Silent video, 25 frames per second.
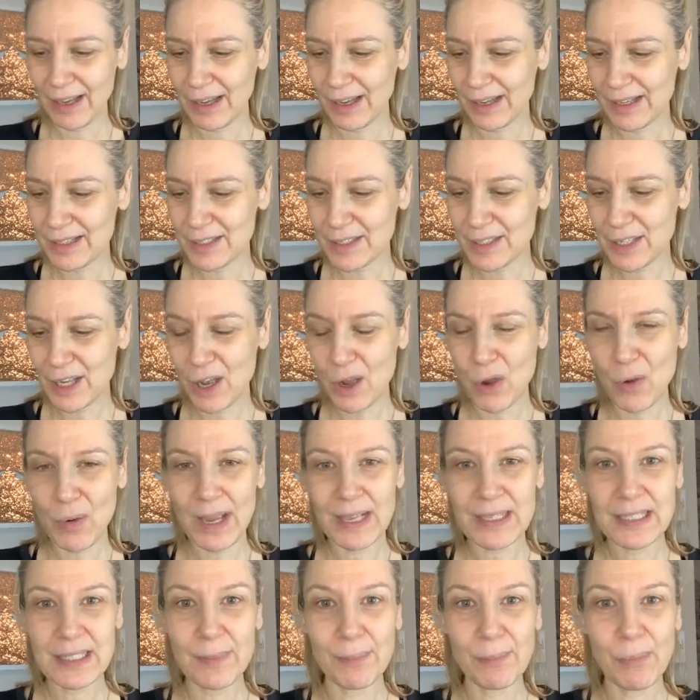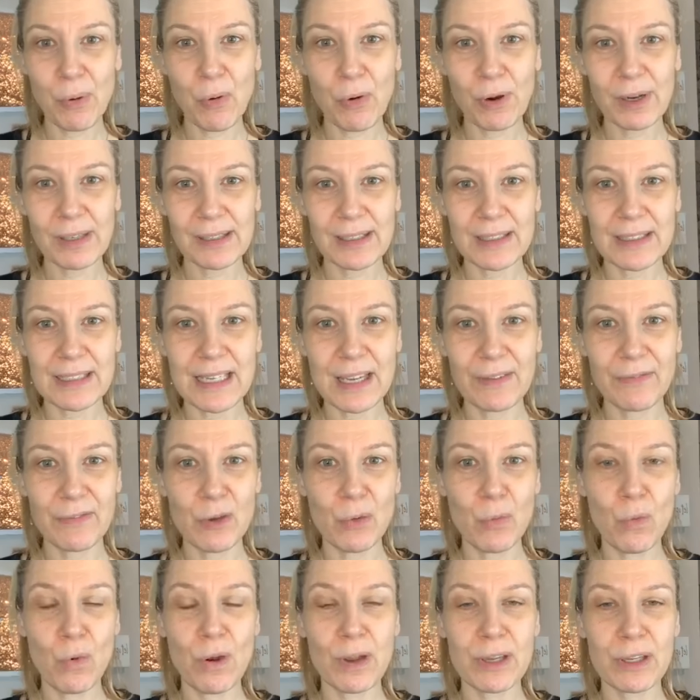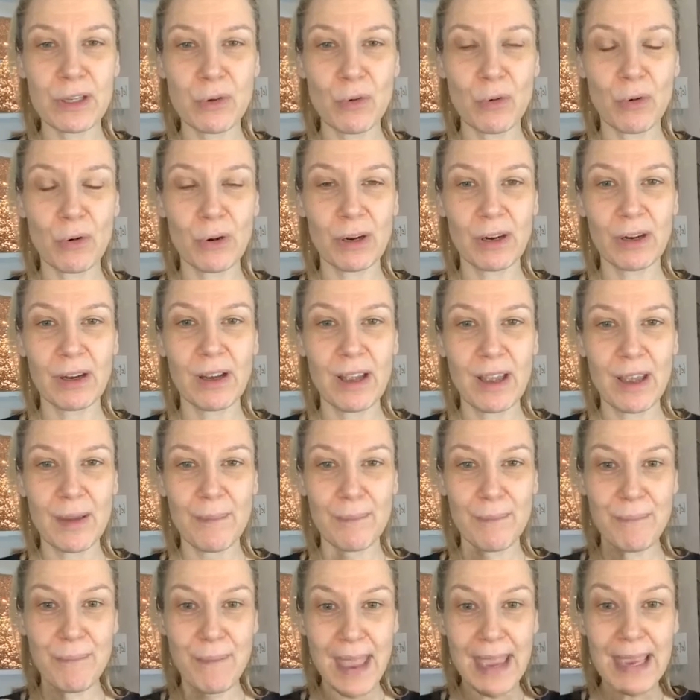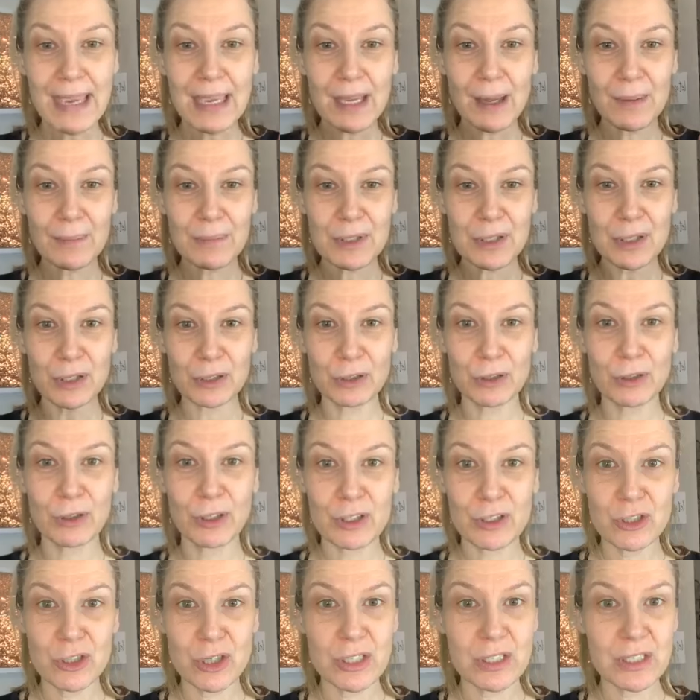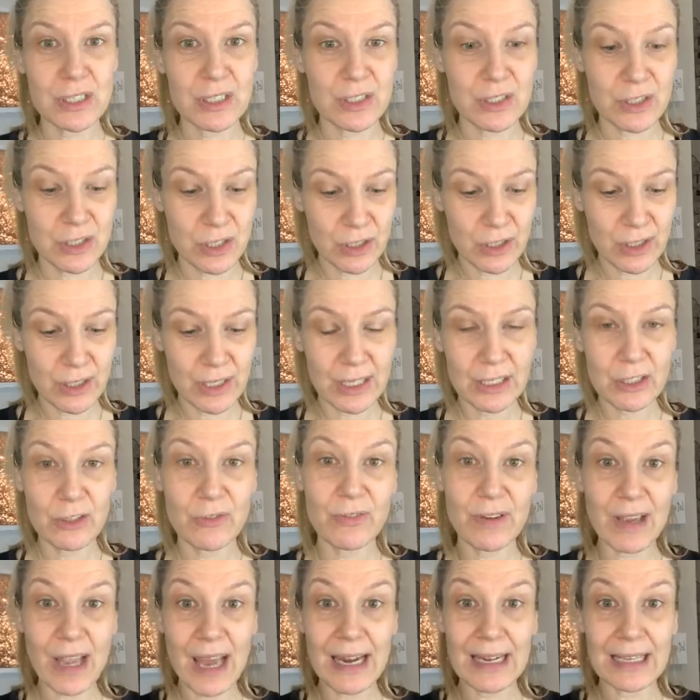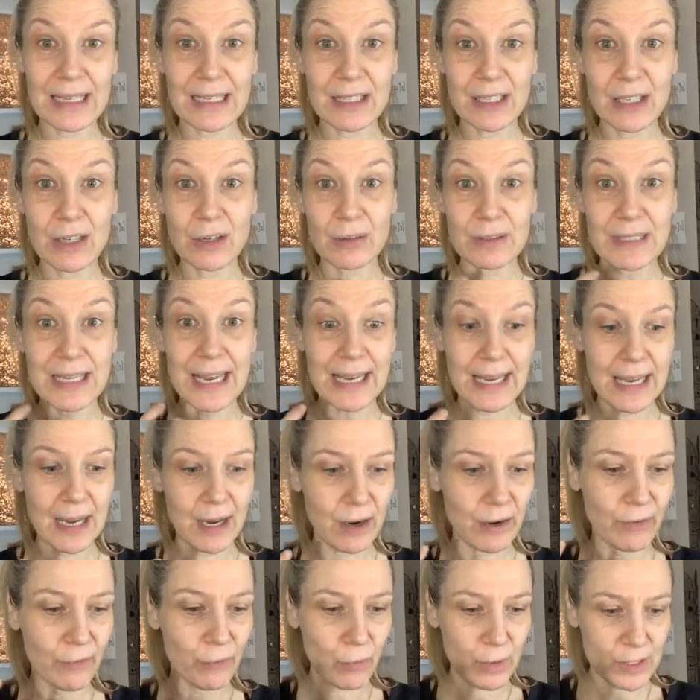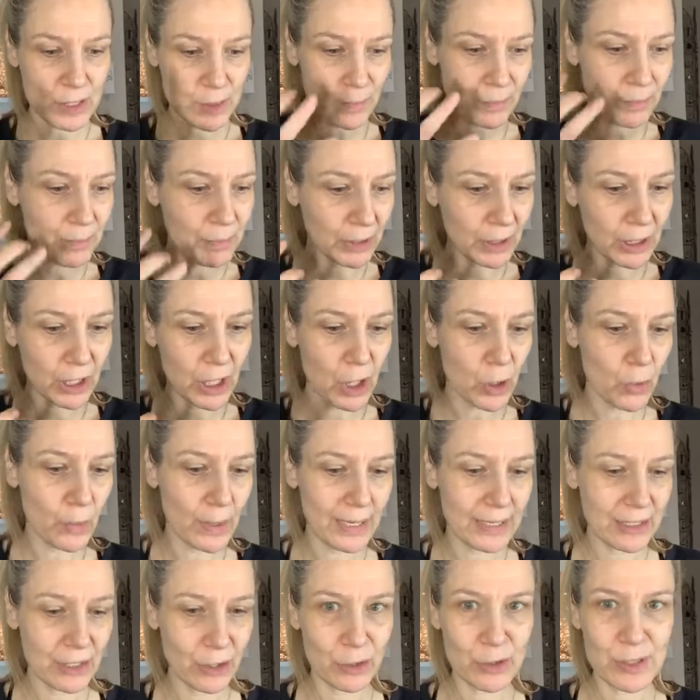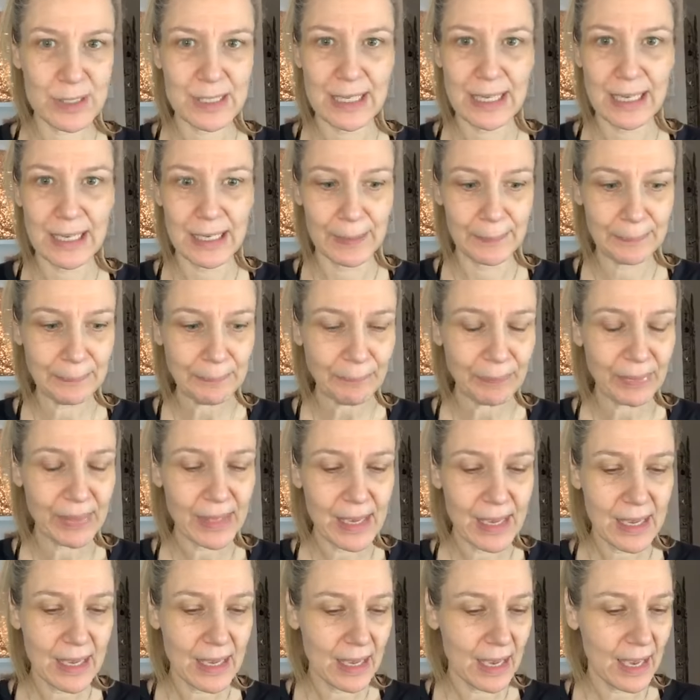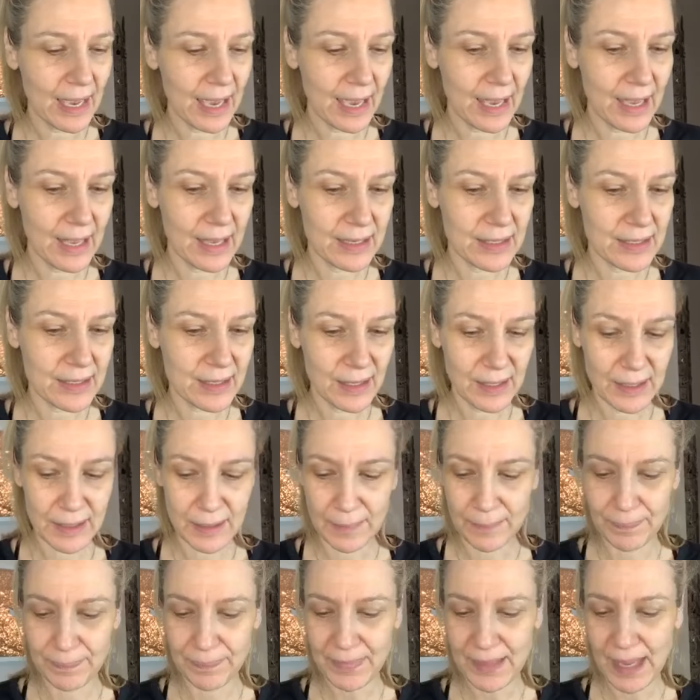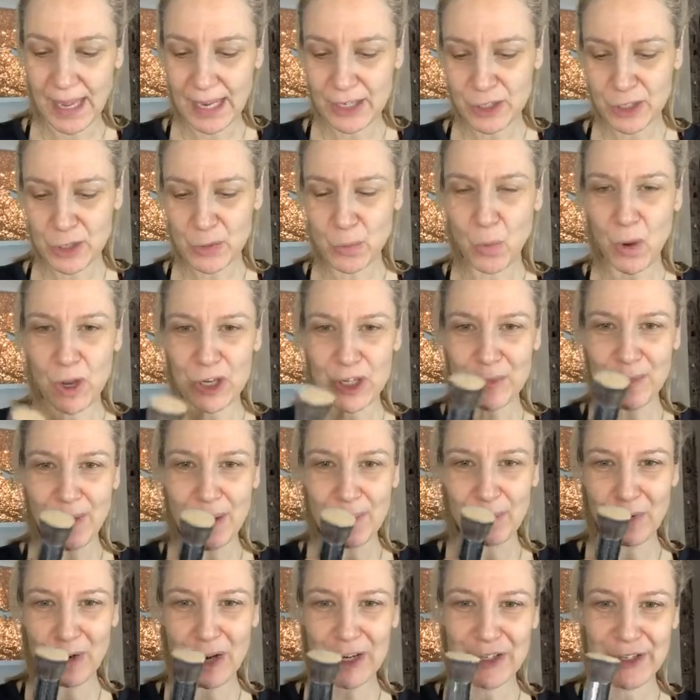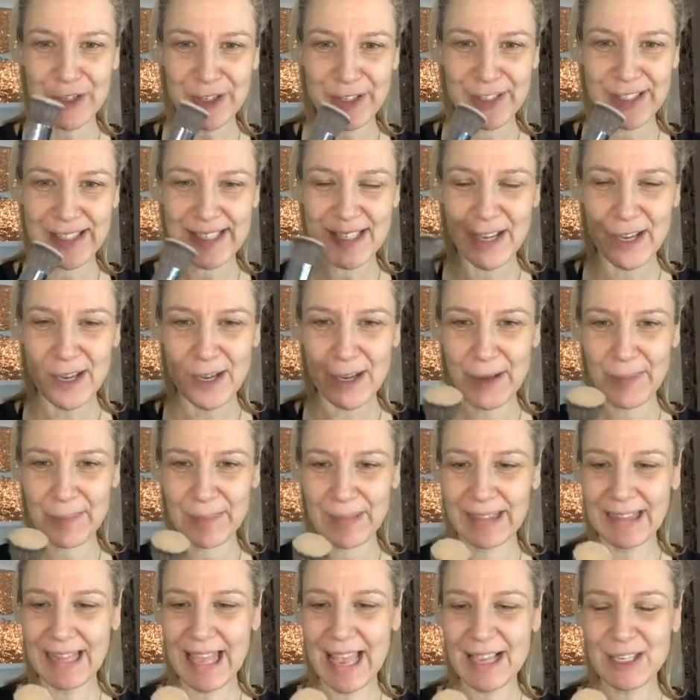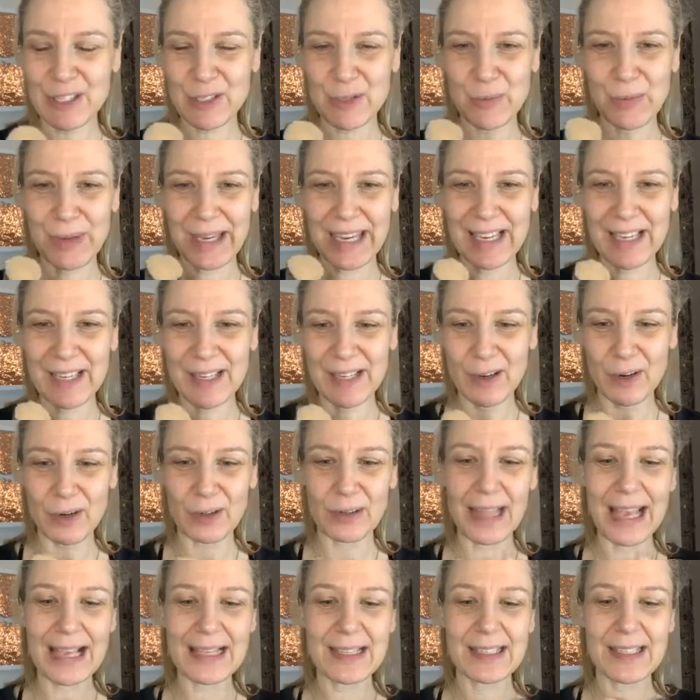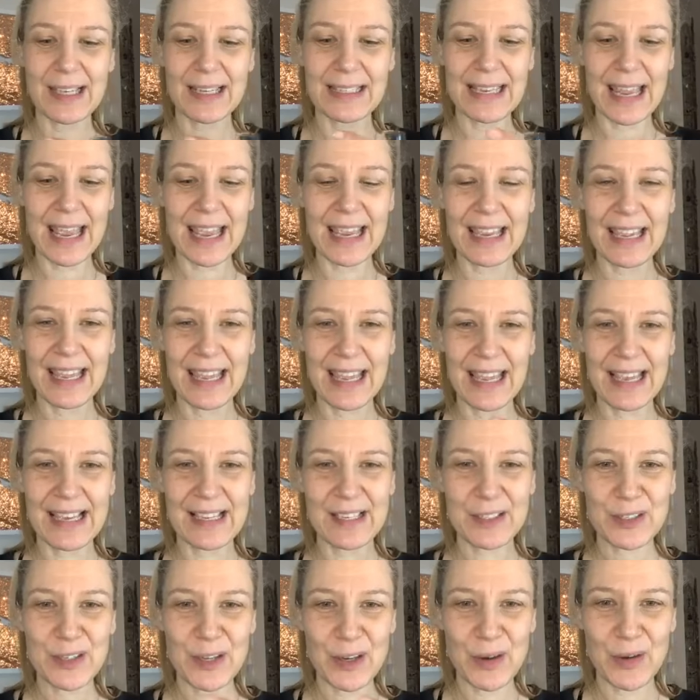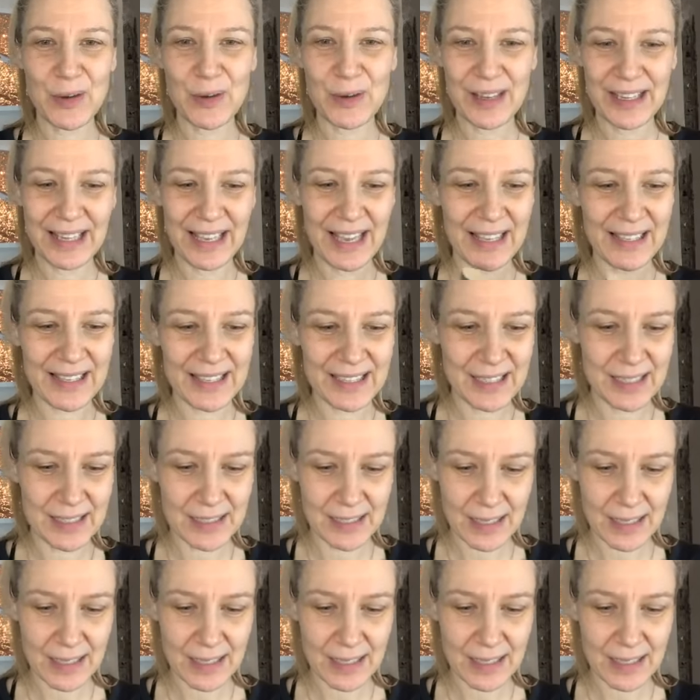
So it's important, if you want your makeup to look just as good, you've got to, take care of what's below it, your skin. And I just washed my brushes last Sunday. So this is,